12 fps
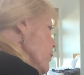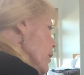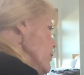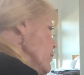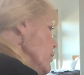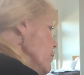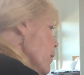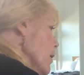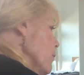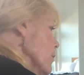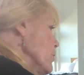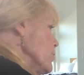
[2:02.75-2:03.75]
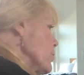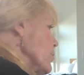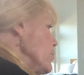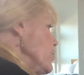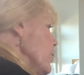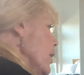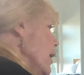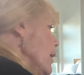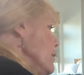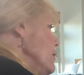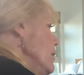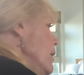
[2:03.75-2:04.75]
it. So you might want to turn your
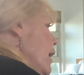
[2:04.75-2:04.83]
head